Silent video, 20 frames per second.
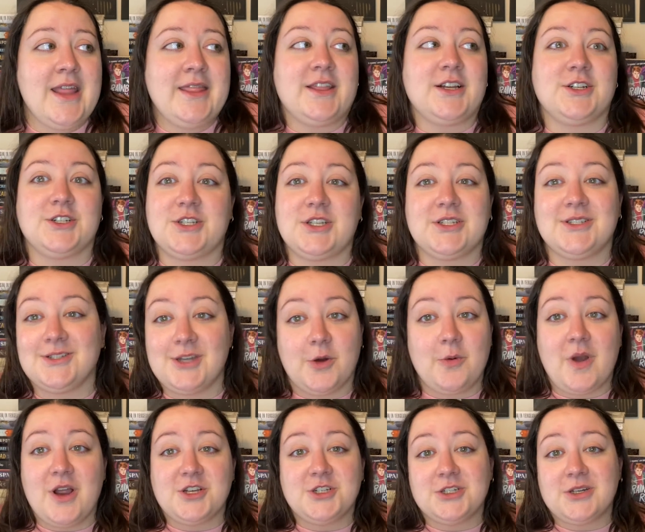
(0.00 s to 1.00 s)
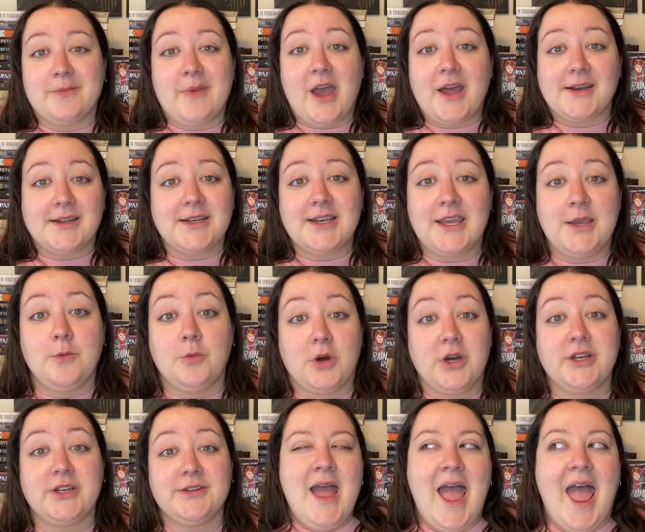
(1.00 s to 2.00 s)
There's just no question about it. He
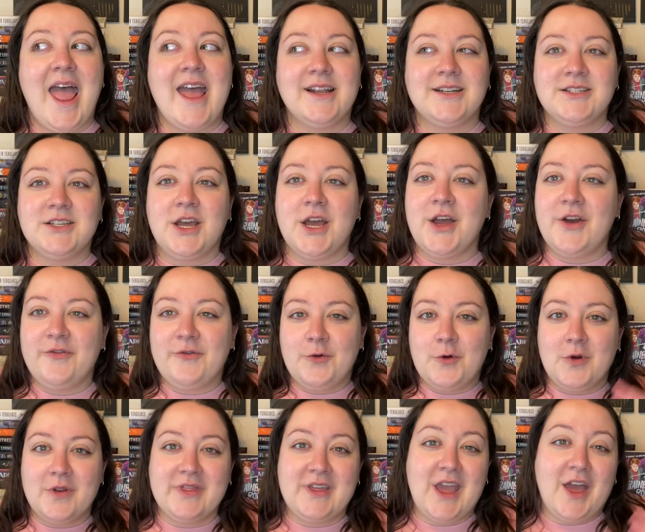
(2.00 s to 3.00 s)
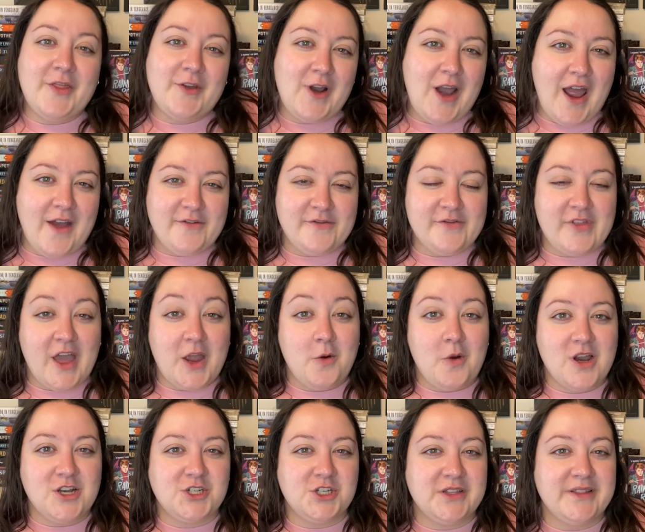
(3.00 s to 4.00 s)
would. And for the other half of that
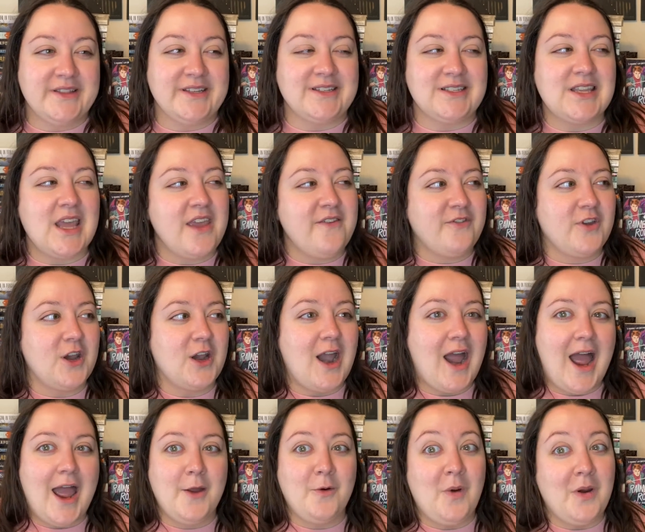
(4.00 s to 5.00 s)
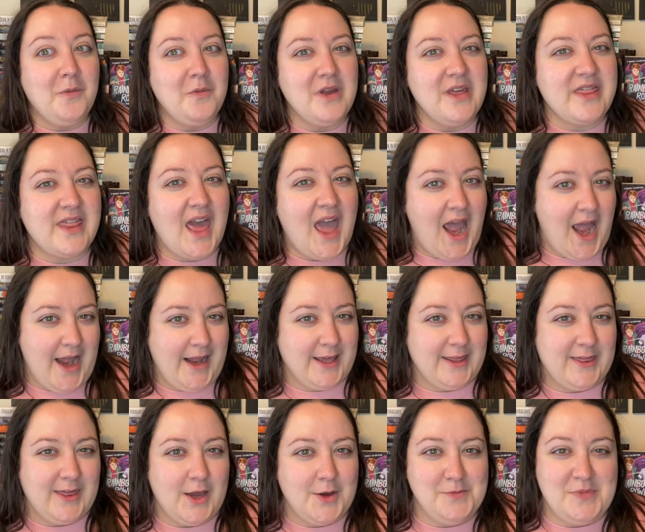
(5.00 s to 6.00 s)
question, the Savior, I went with
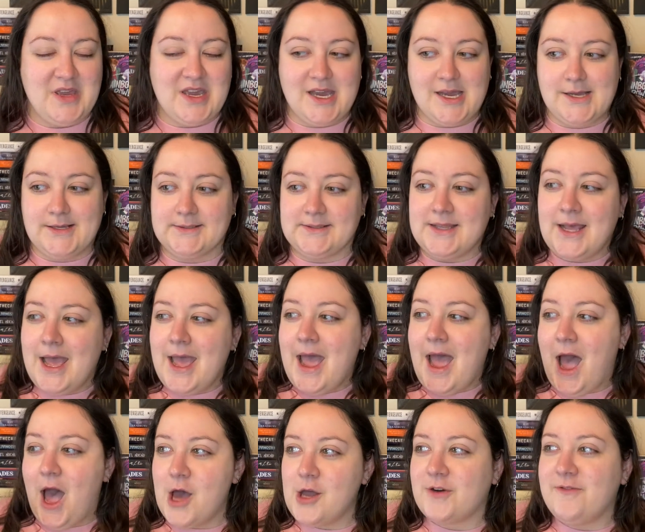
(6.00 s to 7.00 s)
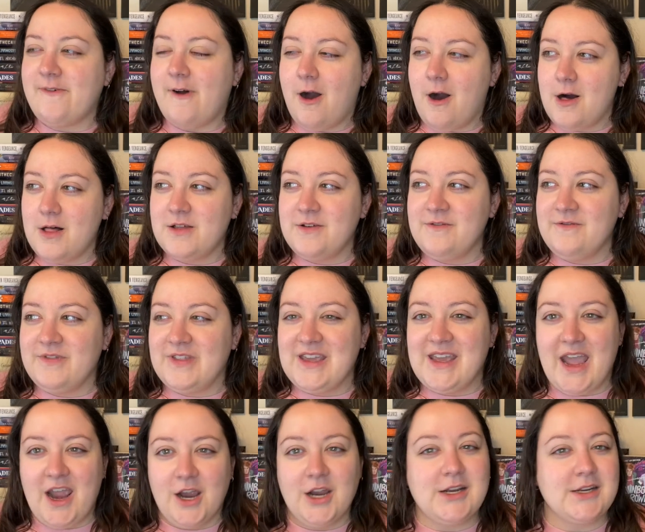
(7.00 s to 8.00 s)
Agatha because out of all of the
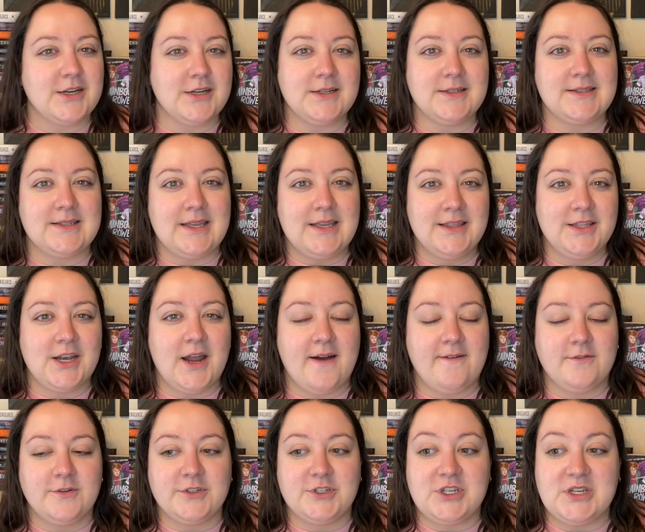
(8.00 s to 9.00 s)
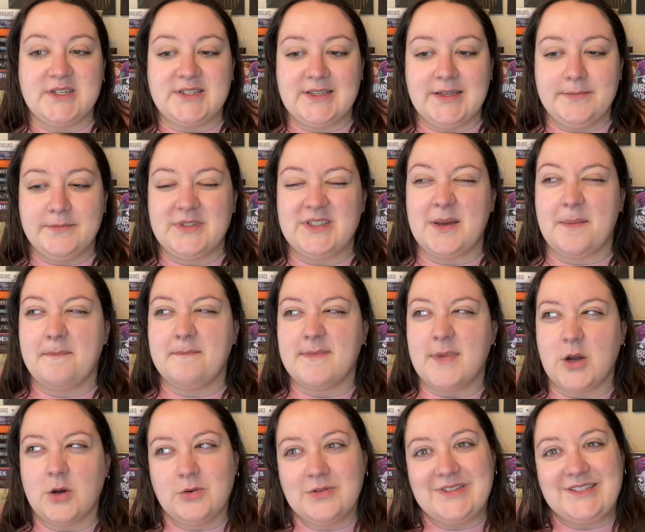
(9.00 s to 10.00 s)
characters in the novel, she seems the
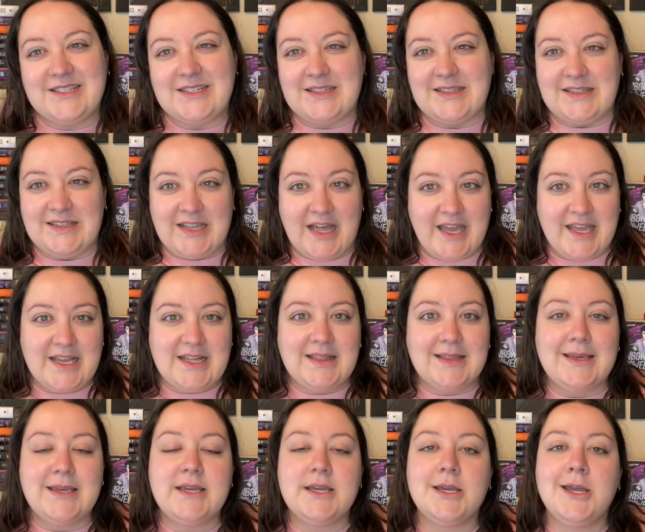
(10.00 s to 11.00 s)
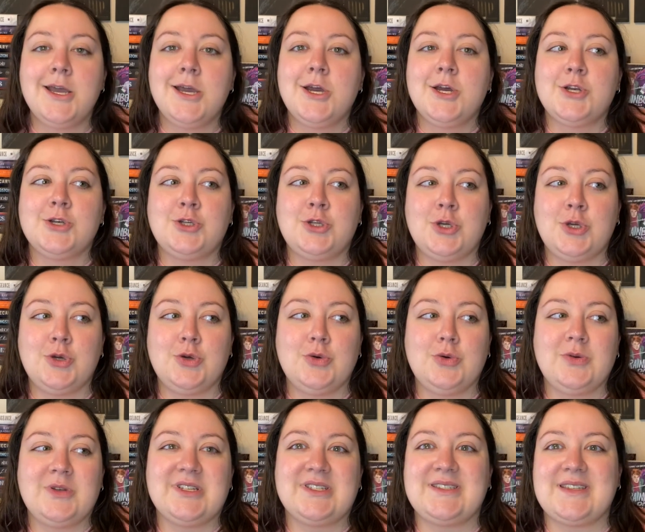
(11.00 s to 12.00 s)
most likely
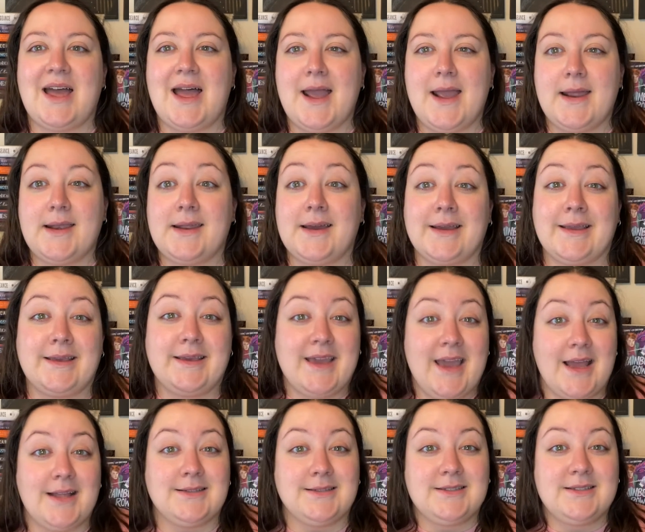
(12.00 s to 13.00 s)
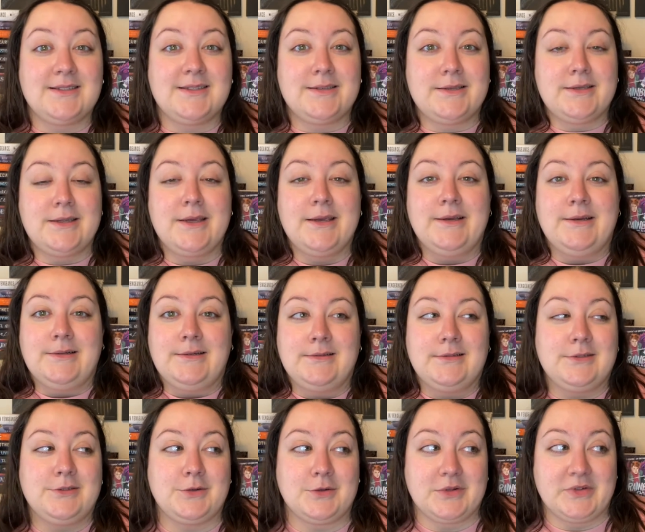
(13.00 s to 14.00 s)
to decide against
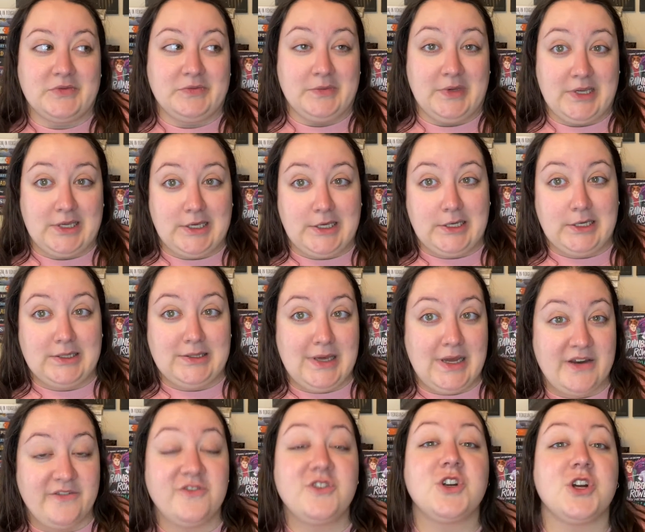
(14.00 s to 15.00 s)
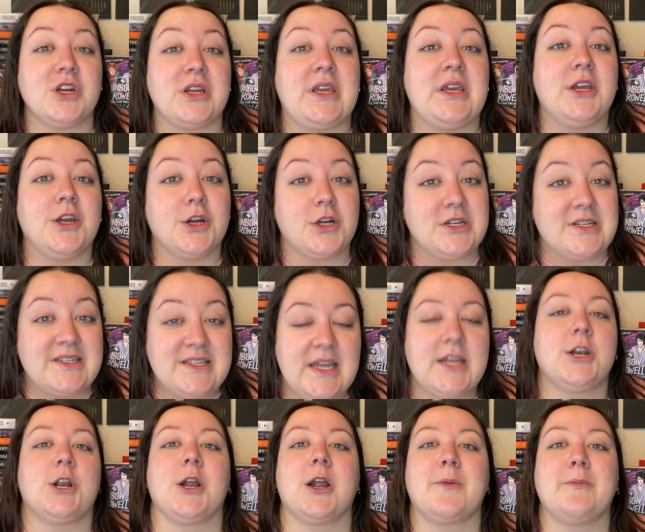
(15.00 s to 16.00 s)
sort of making a live turkey her
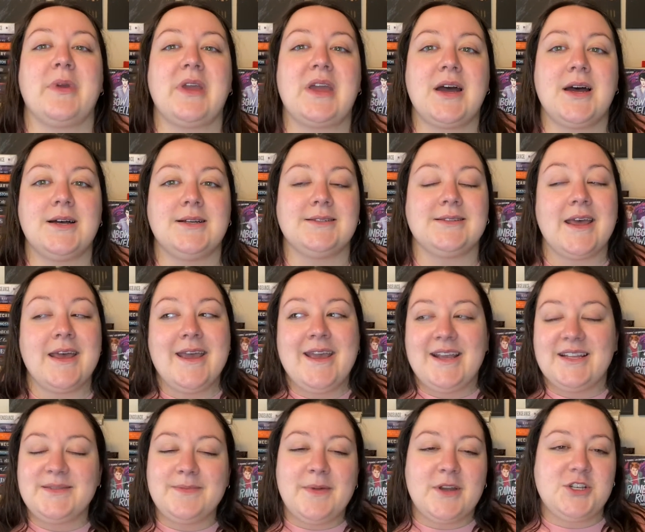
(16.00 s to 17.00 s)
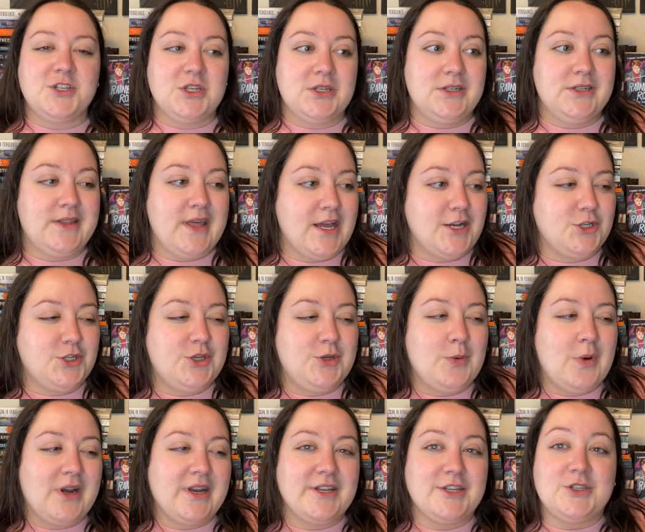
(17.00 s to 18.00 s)
dinner, because it's mentioned that she
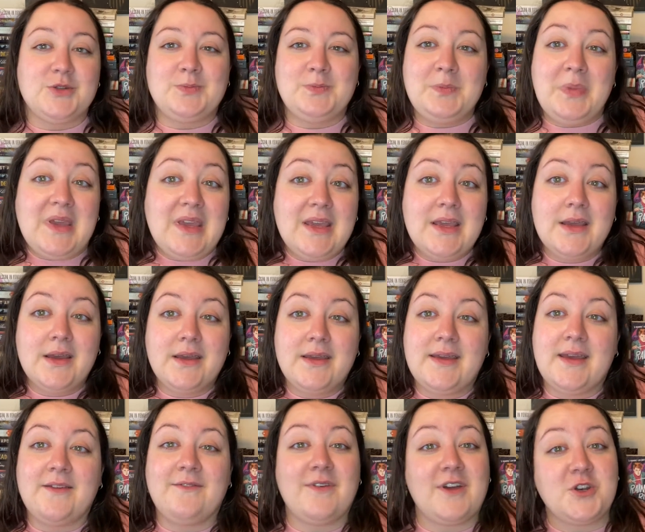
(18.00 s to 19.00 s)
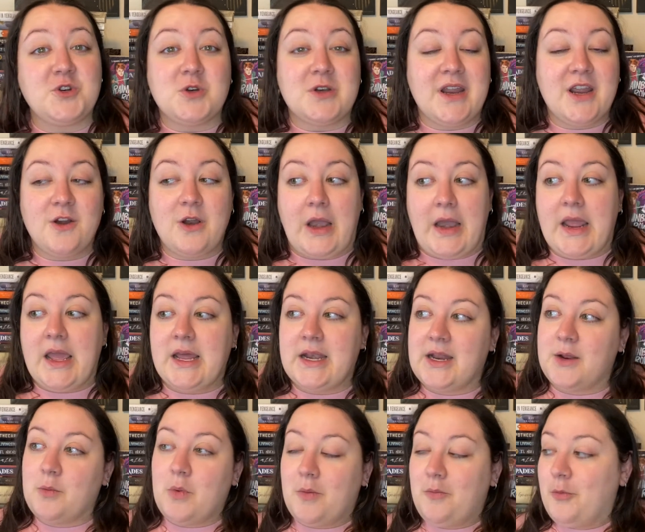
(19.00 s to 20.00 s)
wanted to be a veterinarian
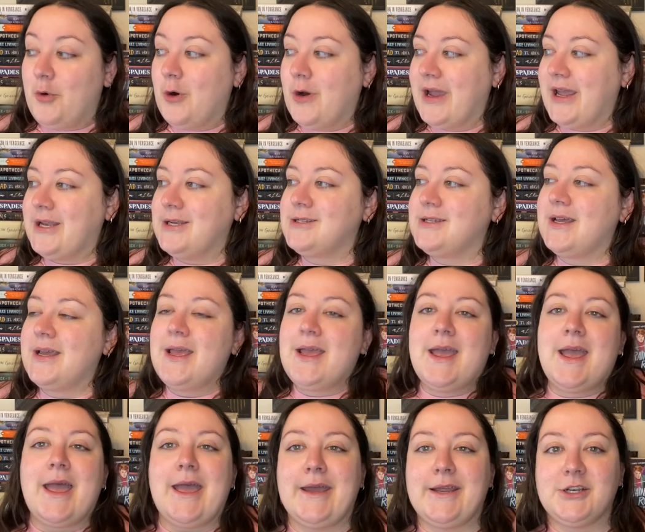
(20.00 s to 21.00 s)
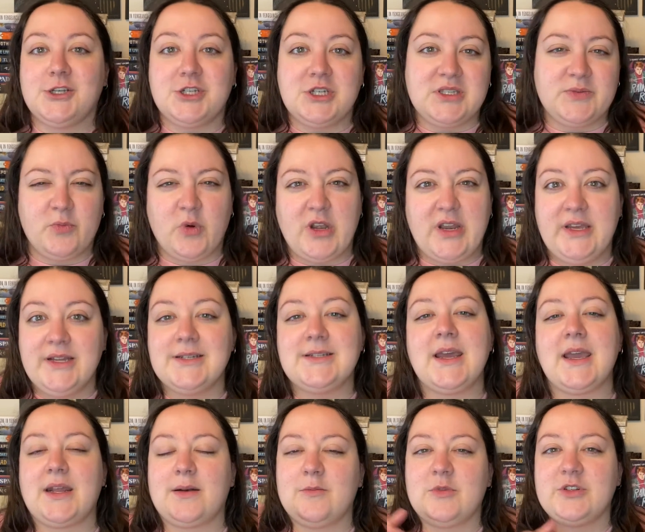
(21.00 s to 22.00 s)
at one point, and she's pretty into
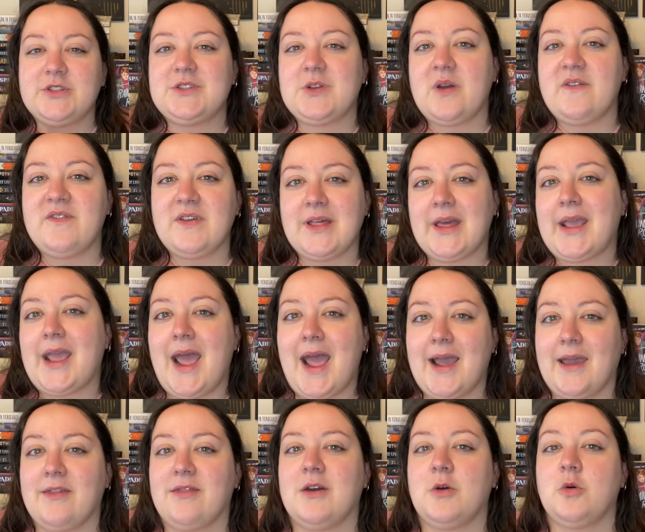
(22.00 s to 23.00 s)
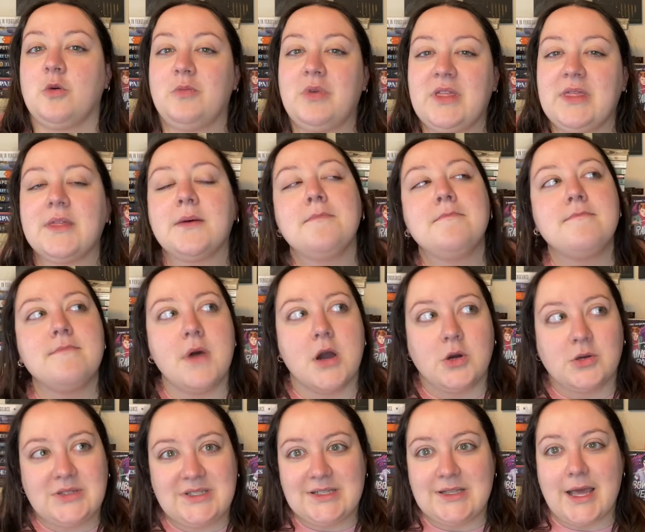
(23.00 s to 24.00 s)
animals, so I feel like Agatha would be the
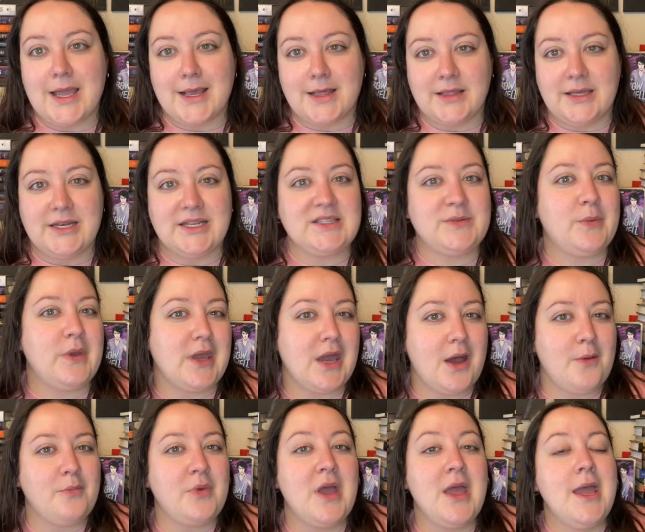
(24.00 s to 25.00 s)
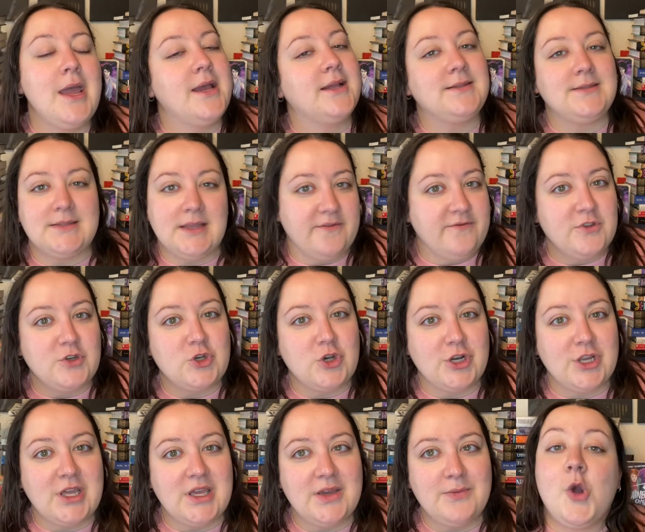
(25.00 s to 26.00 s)
most likely to speak up and save the
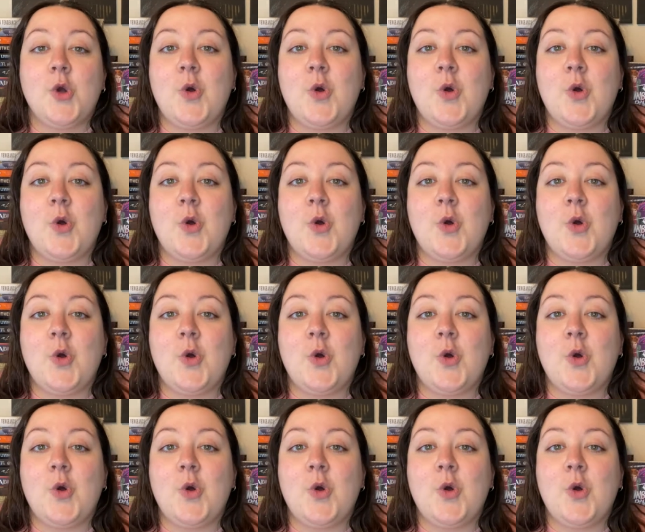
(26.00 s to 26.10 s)
turkey.